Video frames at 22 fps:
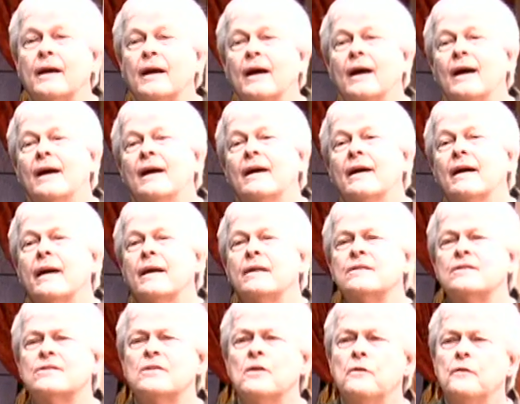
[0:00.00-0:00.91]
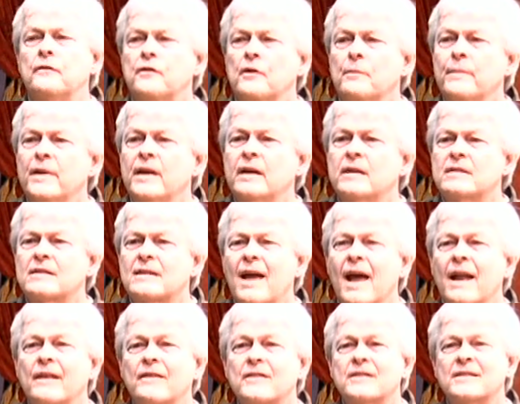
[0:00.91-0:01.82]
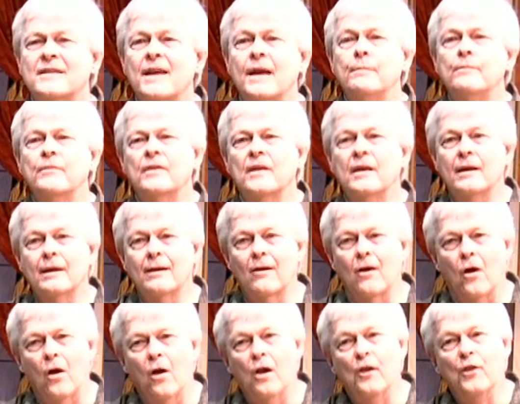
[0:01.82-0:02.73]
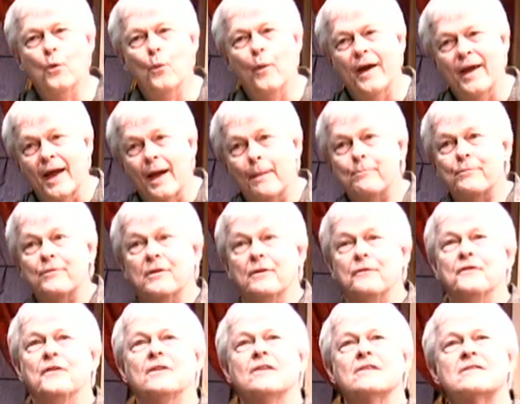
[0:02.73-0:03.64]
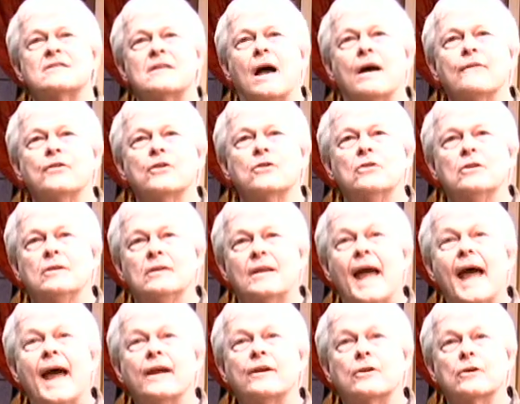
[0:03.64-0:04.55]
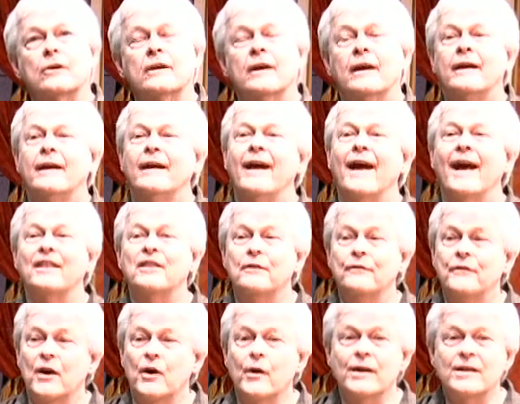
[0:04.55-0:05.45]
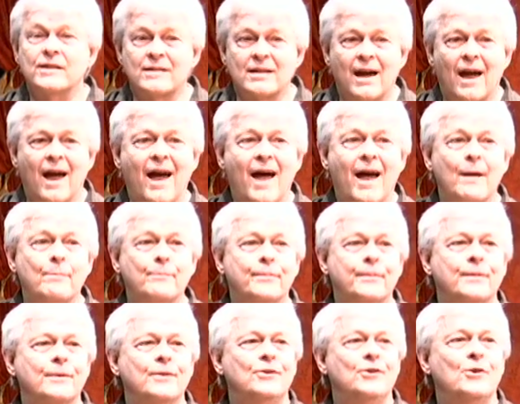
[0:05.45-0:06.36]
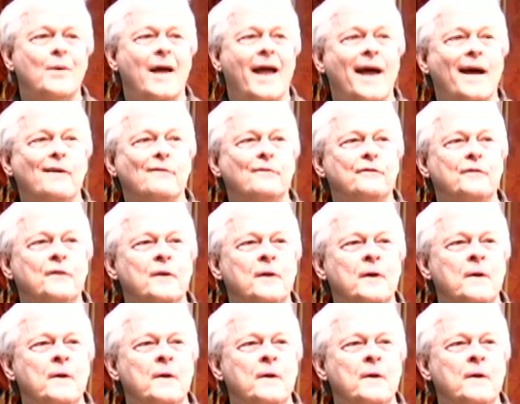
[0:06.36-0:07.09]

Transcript: And so for me, it's kind of the same thing all the way up the philosophical ladder. At the very top, you have,